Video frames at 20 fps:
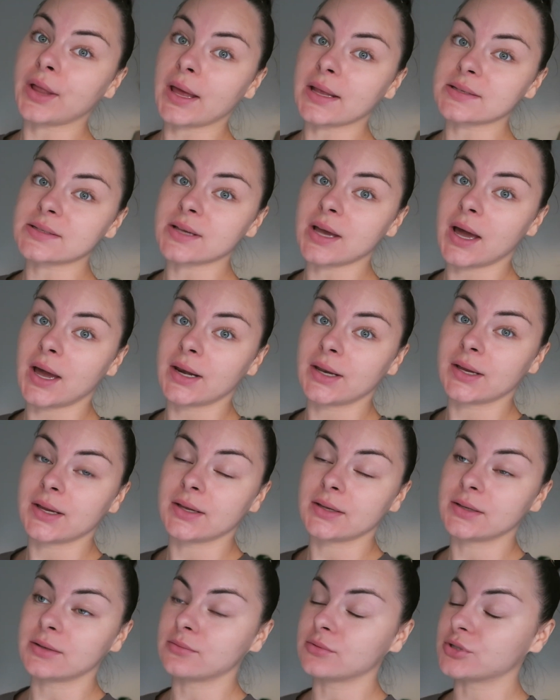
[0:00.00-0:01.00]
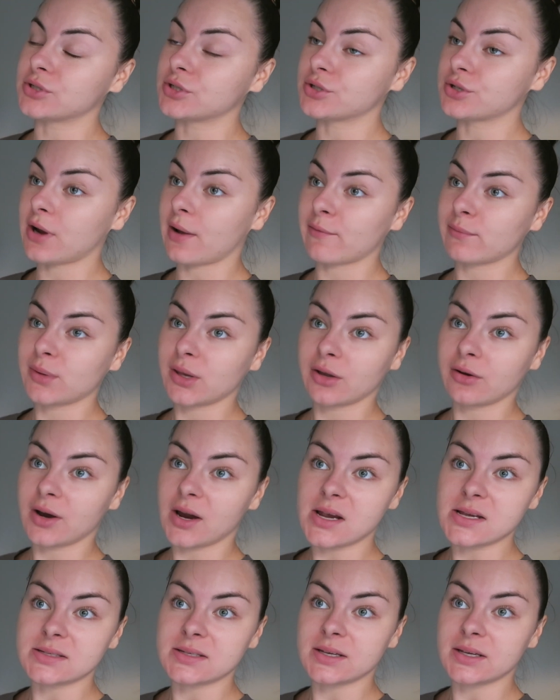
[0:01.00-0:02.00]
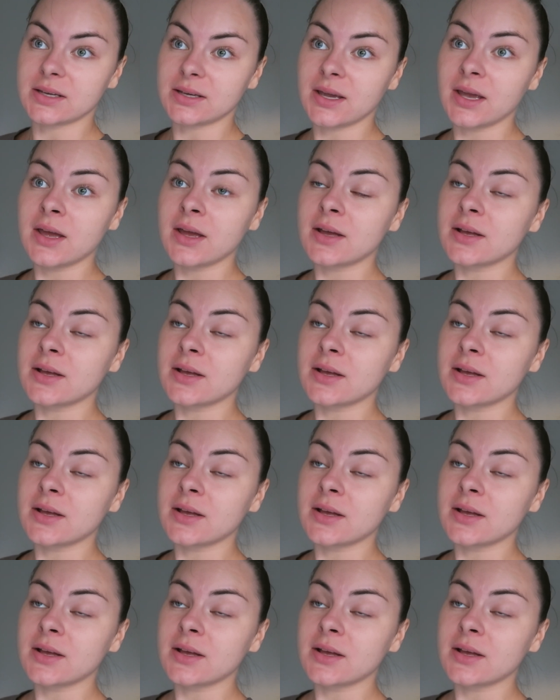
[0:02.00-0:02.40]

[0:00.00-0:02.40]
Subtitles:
outside and it was just driving me crazy.